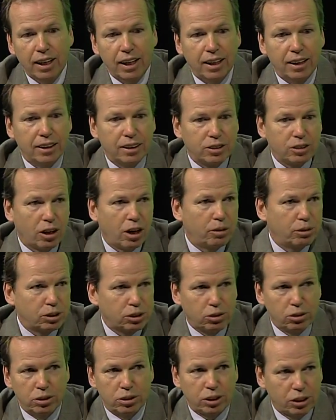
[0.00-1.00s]
and it's always
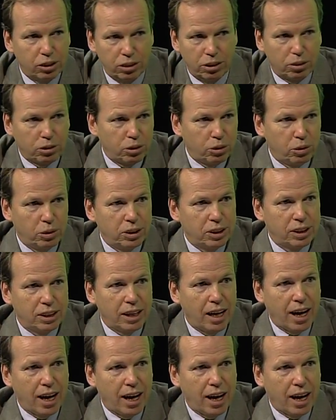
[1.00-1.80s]
good. Quincy